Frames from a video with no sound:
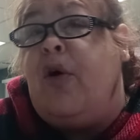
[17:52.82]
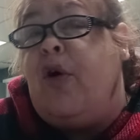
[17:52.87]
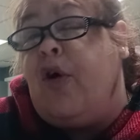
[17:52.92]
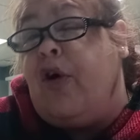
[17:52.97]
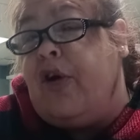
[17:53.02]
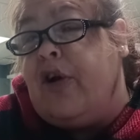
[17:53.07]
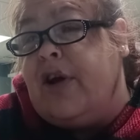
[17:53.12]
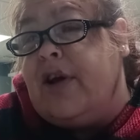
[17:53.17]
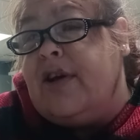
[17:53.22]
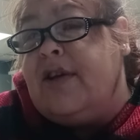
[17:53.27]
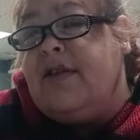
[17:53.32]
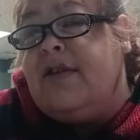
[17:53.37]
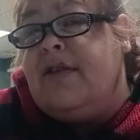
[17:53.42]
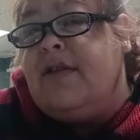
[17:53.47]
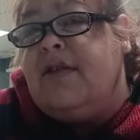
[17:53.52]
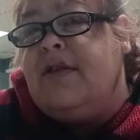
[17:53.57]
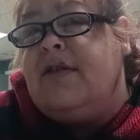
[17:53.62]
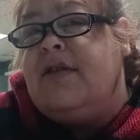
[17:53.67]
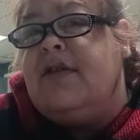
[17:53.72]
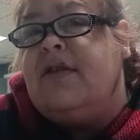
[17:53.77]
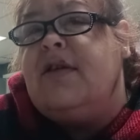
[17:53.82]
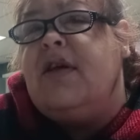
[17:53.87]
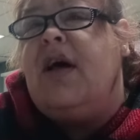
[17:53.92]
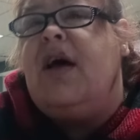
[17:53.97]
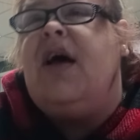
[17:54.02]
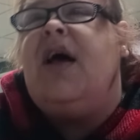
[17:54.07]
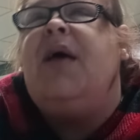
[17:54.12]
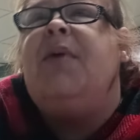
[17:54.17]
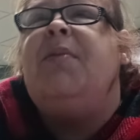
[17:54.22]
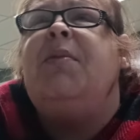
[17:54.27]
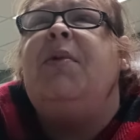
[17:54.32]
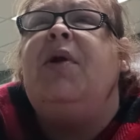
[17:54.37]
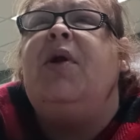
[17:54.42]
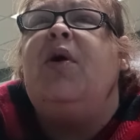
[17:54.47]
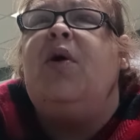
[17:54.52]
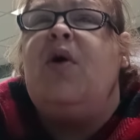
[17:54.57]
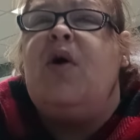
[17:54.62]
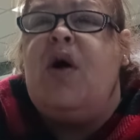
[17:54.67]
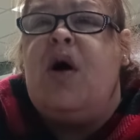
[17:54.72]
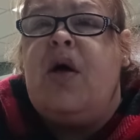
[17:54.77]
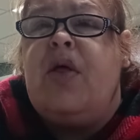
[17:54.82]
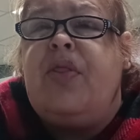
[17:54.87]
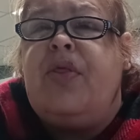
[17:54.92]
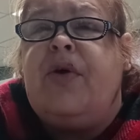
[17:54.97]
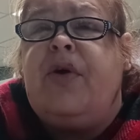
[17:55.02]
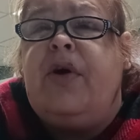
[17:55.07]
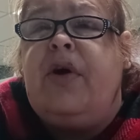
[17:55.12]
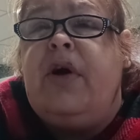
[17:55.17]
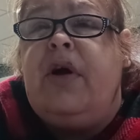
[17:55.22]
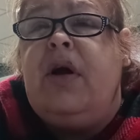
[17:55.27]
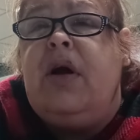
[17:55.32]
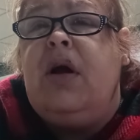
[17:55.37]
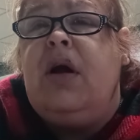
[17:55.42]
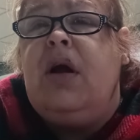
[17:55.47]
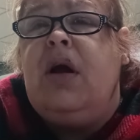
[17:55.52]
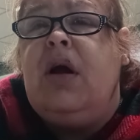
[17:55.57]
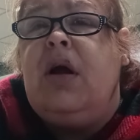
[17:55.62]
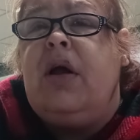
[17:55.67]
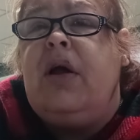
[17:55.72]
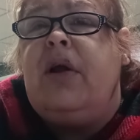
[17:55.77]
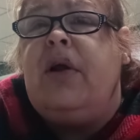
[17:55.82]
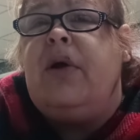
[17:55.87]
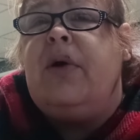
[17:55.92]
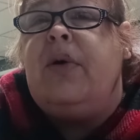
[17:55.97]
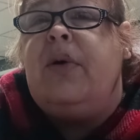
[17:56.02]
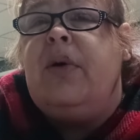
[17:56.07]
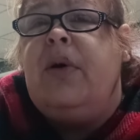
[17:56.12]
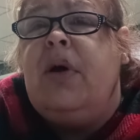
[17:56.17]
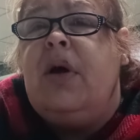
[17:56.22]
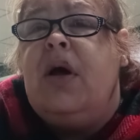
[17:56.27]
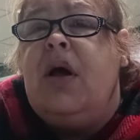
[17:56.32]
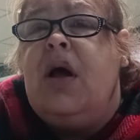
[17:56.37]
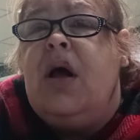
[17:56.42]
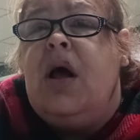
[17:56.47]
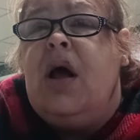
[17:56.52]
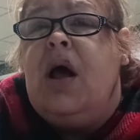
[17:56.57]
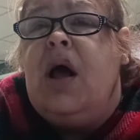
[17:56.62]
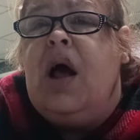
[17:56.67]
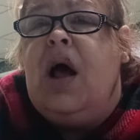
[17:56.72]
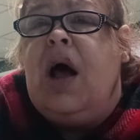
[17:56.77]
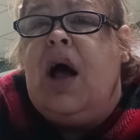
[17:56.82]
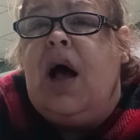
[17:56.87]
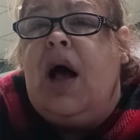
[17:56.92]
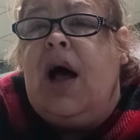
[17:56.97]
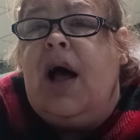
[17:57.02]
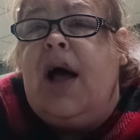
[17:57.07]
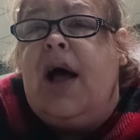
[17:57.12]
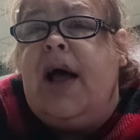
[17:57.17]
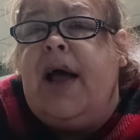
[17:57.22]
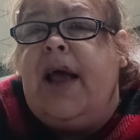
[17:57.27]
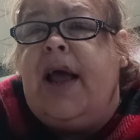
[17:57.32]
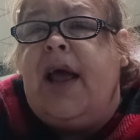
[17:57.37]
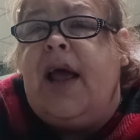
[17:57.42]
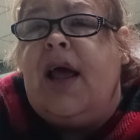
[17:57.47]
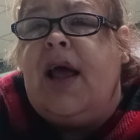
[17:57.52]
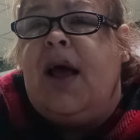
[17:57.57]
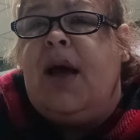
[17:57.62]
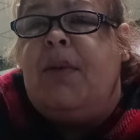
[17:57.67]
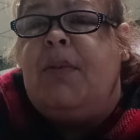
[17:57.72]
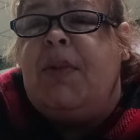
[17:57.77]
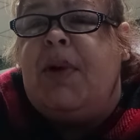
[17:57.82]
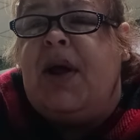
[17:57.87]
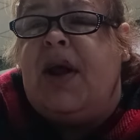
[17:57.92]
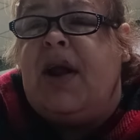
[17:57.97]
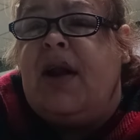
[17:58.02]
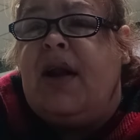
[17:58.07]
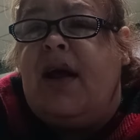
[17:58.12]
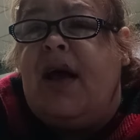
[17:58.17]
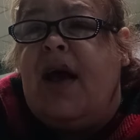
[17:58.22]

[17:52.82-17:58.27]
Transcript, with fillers: artist, I'm an author, you know. I am an